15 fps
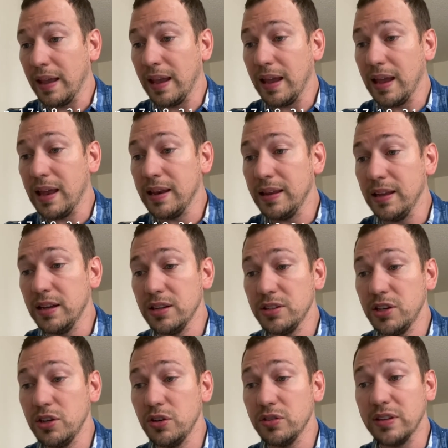And he
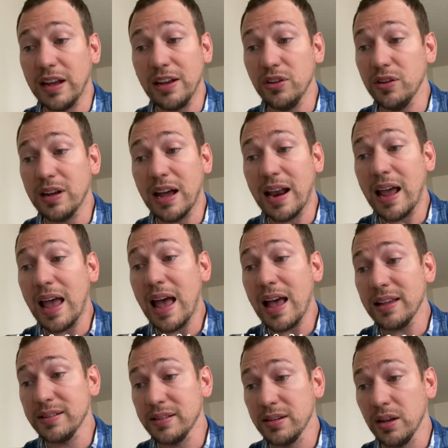continues, I do not
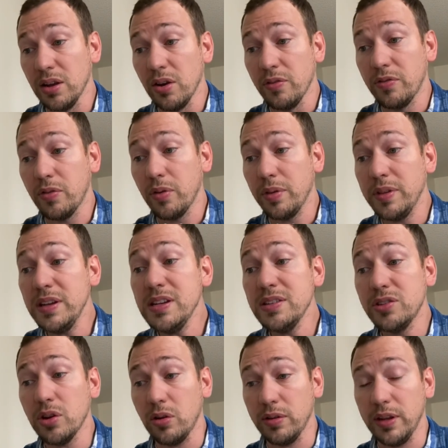ask for
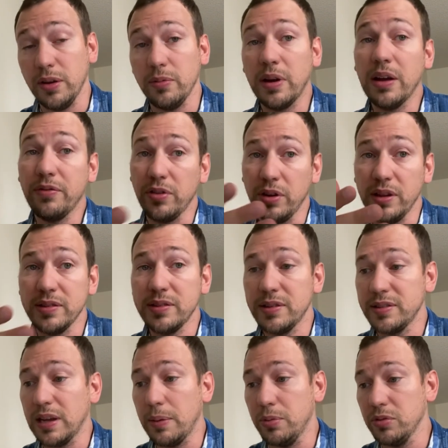these only, right? For his
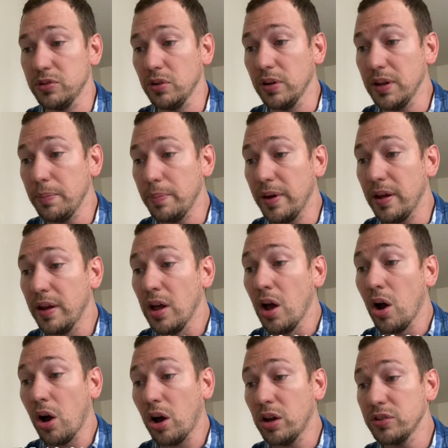disciples only, but
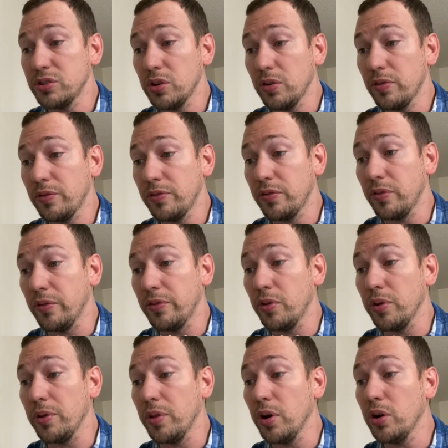also
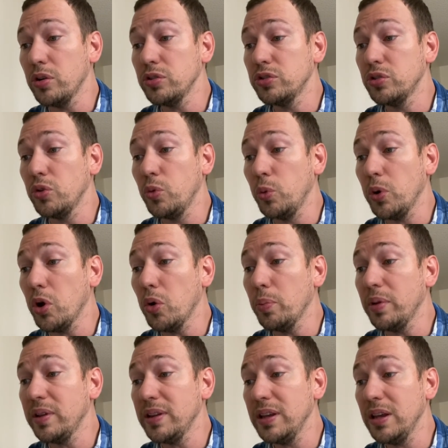for those who will
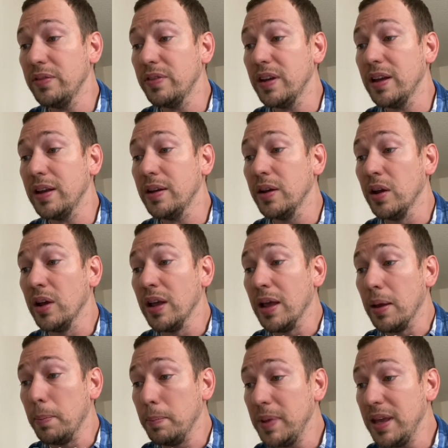believe in
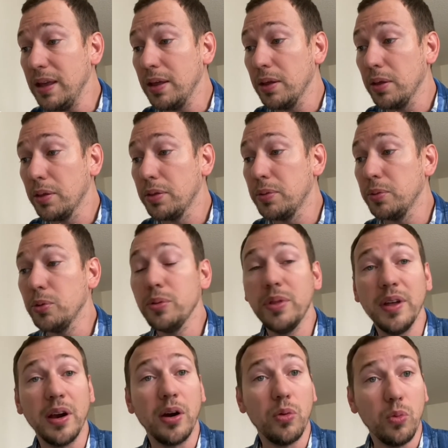me through
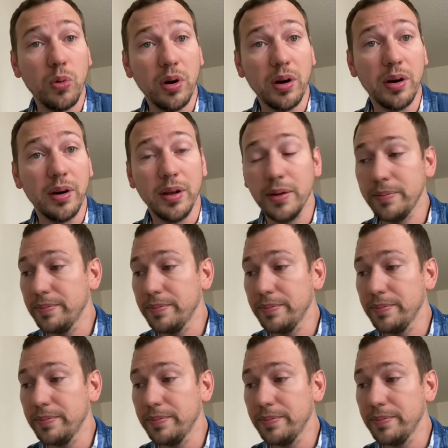their word,